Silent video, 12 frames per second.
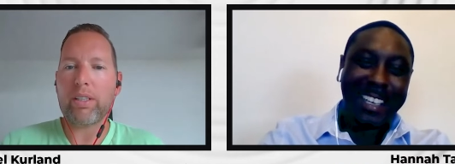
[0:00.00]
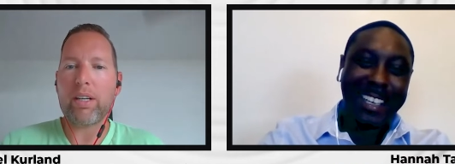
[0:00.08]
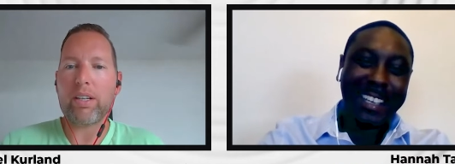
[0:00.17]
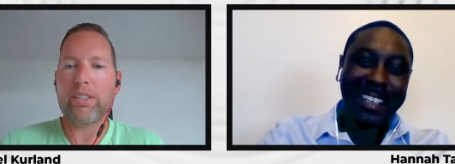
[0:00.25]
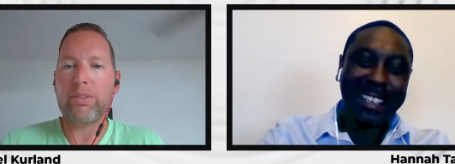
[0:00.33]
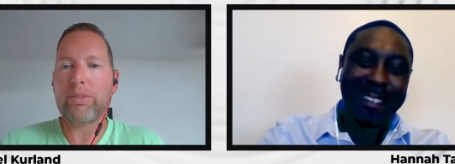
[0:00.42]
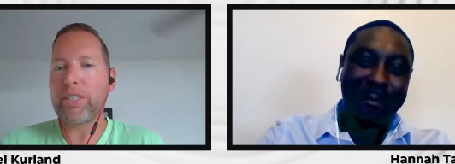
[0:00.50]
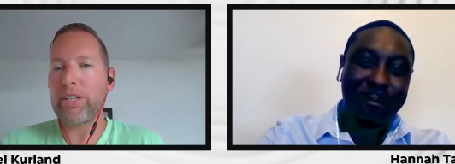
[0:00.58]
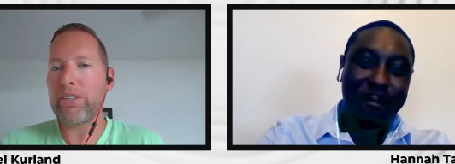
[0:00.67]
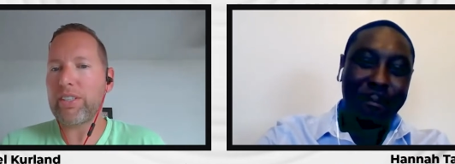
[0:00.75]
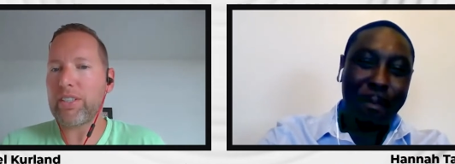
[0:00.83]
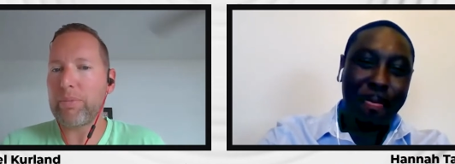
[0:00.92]
Speaker 1: are you
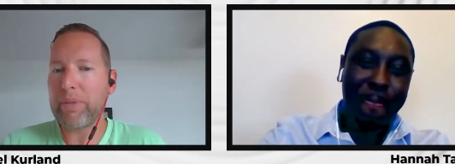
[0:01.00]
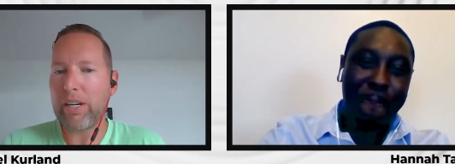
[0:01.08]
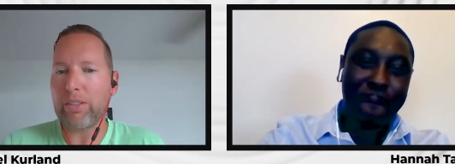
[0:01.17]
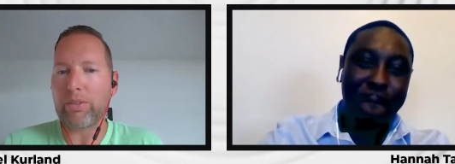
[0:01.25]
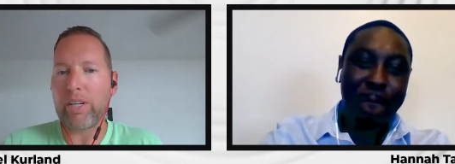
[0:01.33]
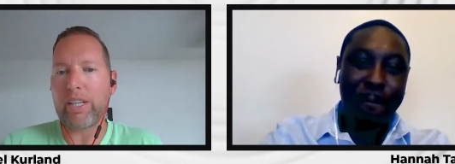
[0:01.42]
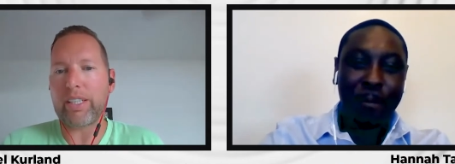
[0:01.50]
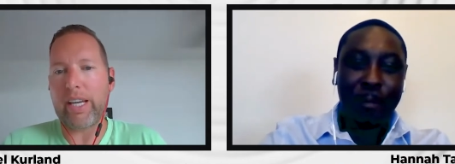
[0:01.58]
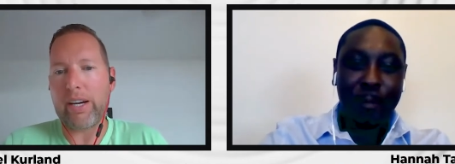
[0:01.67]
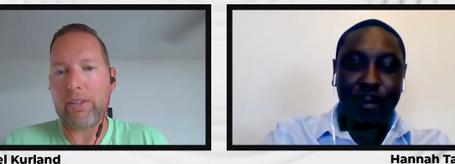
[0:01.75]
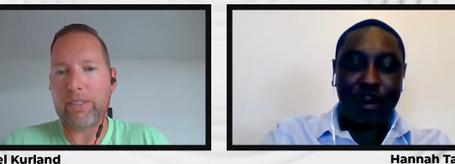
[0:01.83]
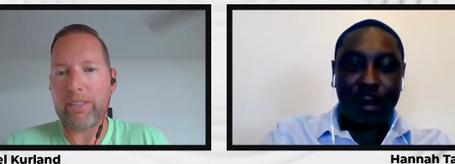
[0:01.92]
curious about right
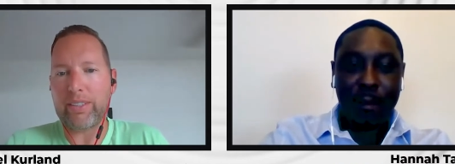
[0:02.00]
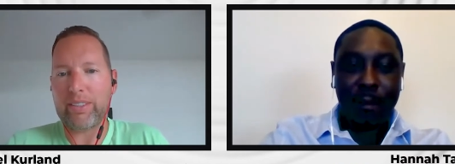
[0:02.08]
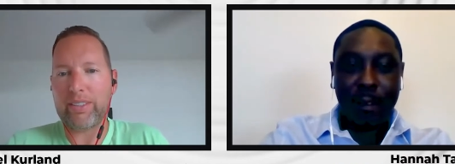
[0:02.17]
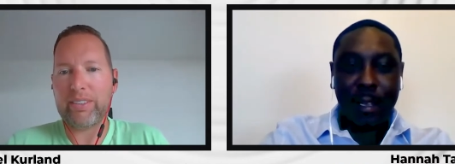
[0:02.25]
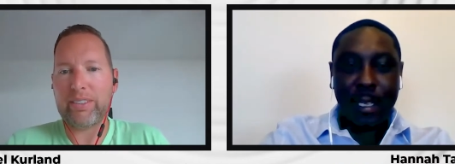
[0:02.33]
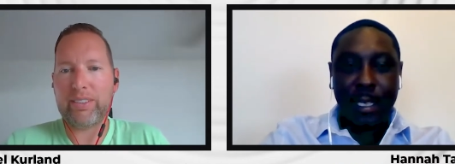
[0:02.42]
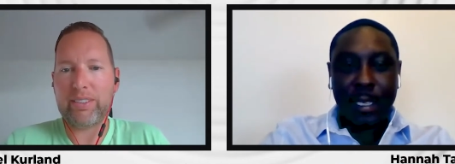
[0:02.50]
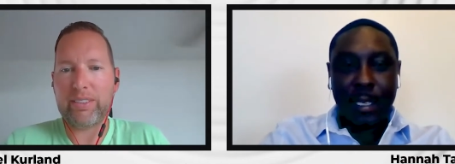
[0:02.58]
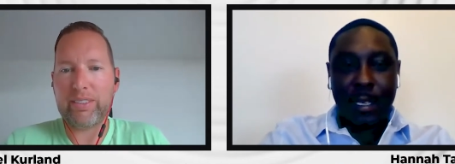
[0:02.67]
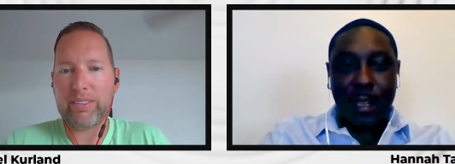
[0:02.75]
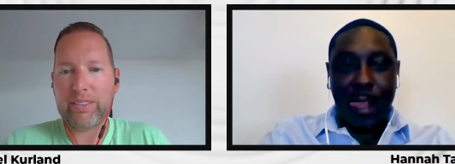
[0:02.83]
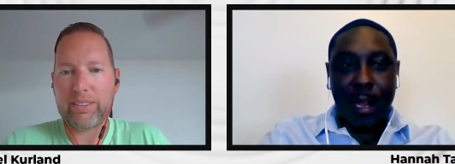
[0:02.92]
now?
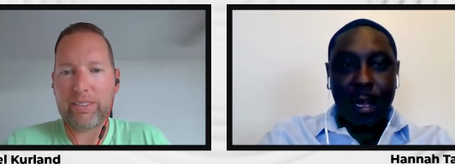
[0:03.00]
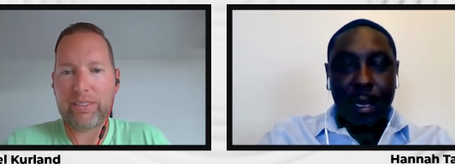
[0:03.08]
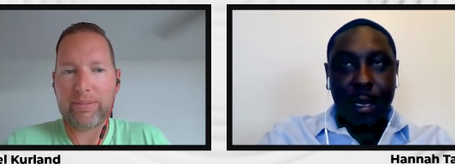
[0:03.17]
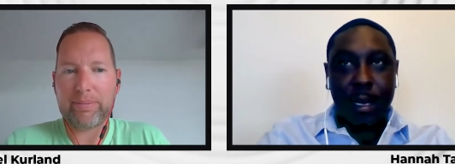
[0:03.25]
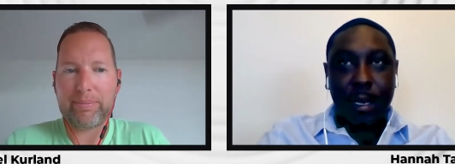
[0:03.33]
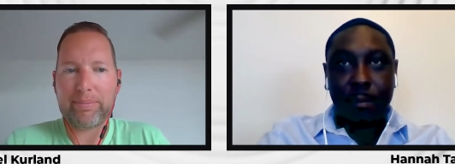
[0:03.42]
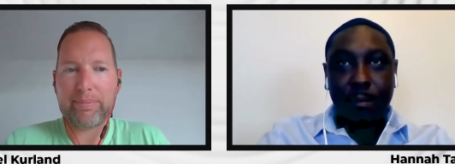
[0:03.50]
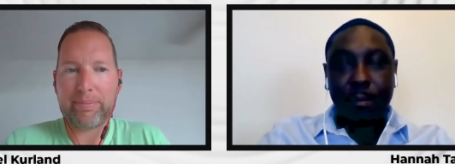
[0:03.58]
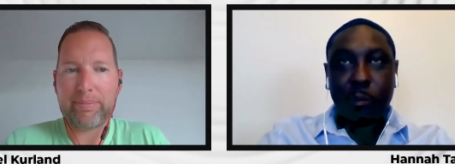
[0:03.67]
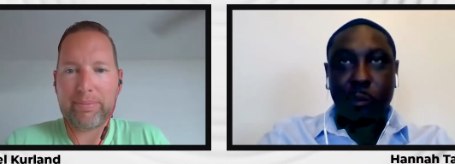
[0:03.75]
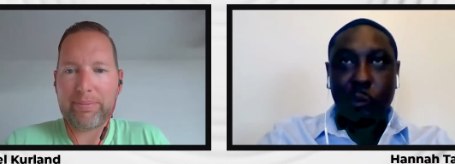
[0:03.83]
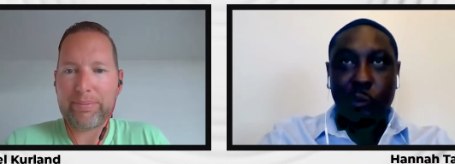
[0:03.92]

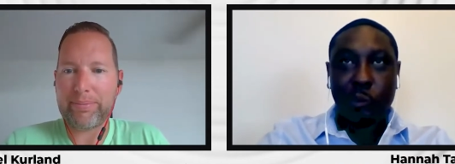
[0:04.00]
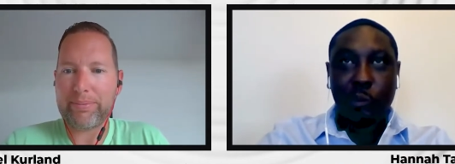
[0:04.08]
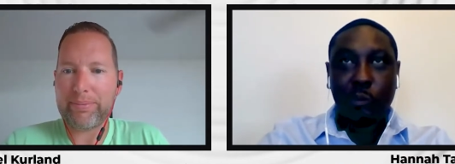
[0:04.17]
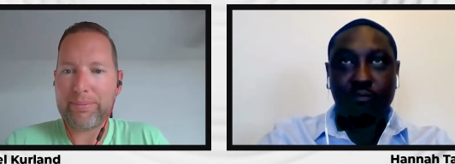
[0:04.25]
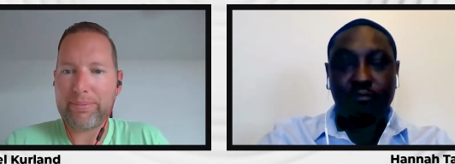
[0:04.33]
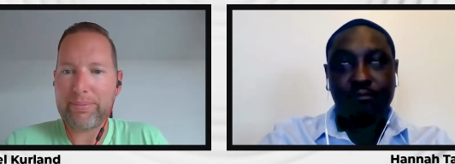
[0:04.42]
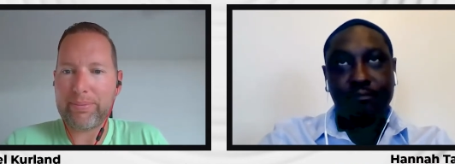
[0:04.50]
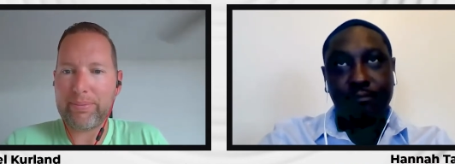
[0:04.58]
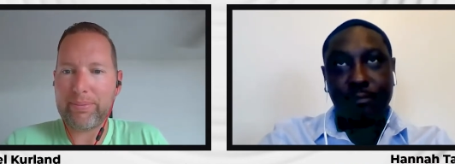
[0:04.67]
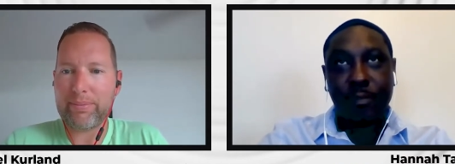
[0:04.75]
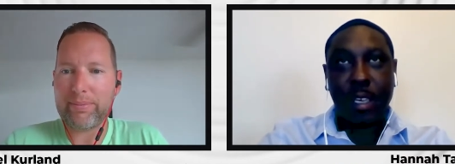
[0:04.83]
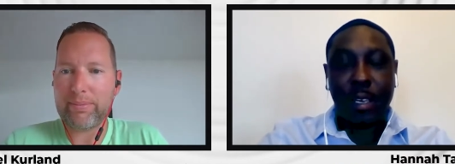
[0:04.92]
Speaker 2: I'm
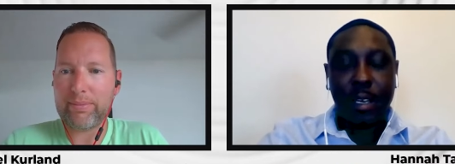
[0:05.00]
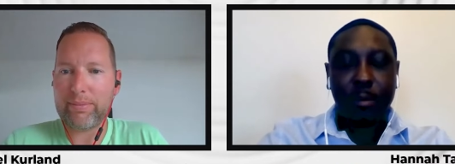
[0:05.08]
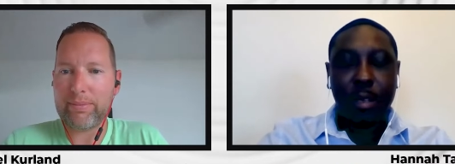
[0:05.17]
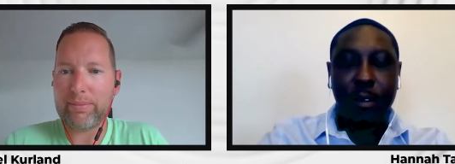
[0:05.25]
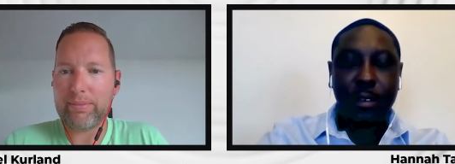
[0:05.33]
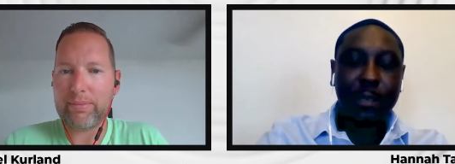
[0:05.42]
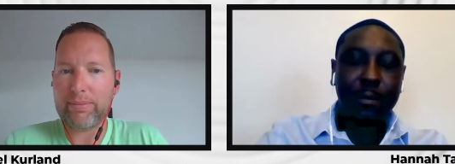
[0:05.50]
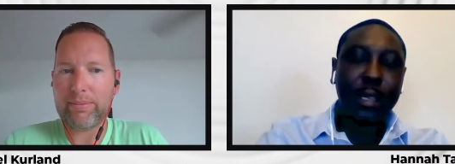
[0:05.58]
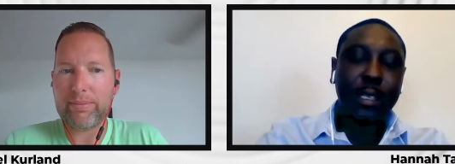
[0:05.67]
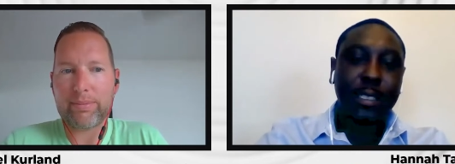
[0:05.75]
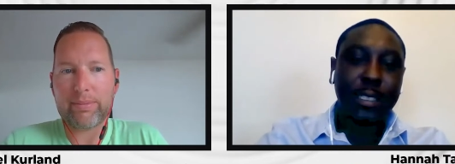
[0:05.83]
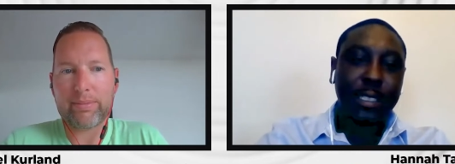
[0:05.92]
curious
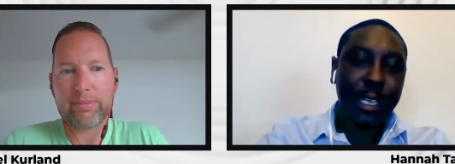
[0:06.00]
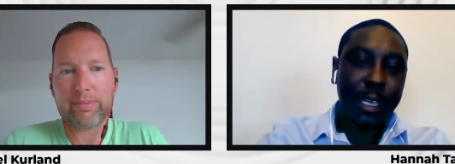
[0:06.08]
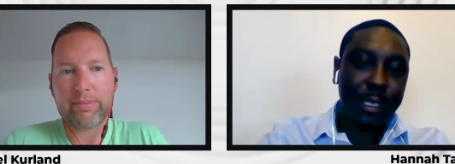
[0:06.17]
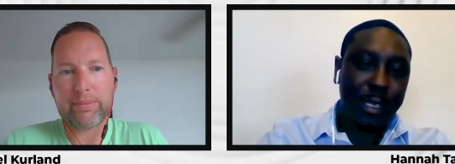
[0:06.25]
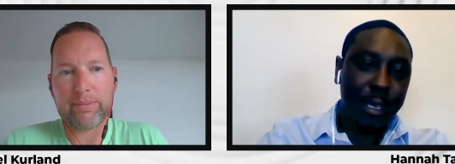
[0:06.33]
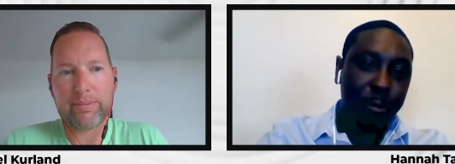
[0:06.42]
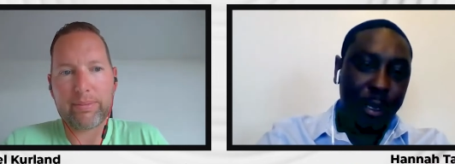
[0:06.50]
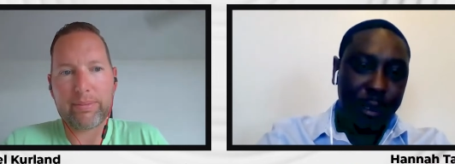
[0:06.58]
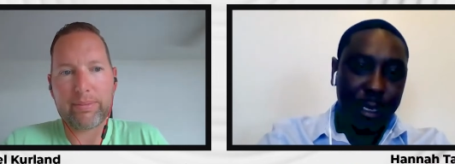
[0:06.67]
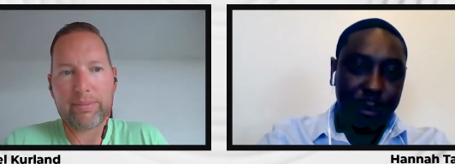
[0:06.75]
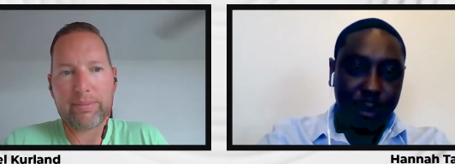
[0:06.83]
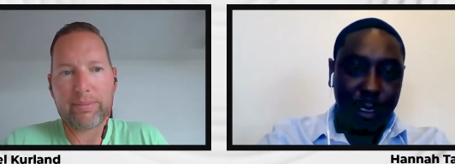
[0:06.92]
about the state that we're
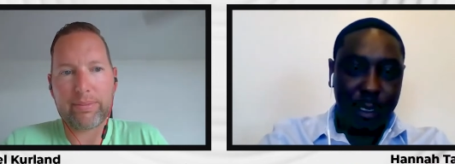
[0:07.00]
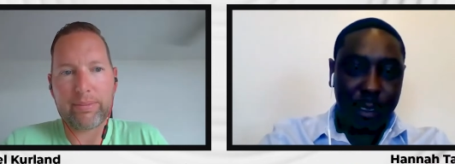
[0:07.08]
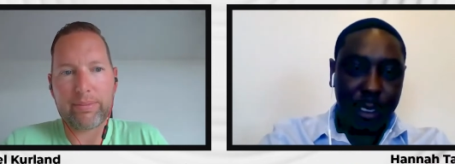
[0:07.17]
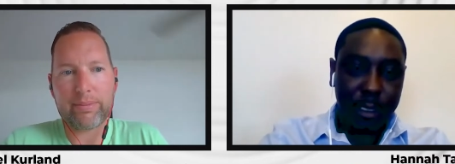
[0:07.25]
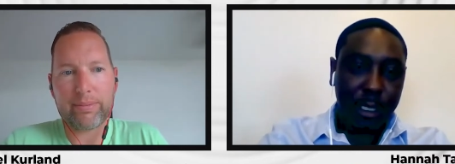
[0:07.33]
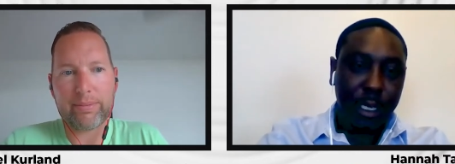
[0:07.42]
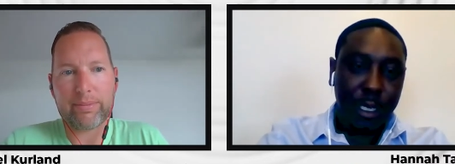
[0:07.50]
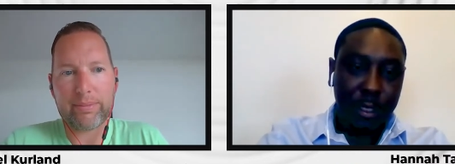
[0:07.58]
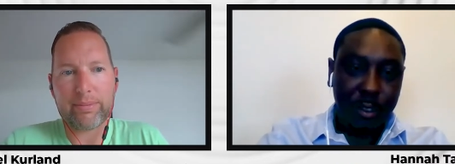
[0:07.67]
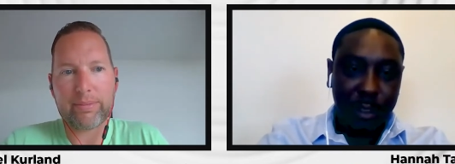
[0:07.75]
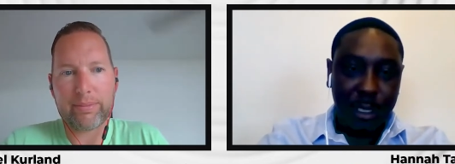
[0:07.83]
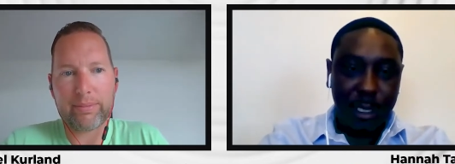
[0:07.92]
in, right, as a
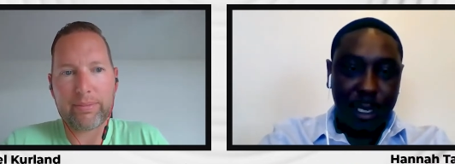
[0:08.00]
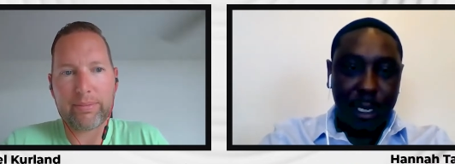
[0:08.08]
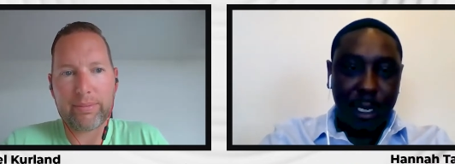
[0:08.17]
country,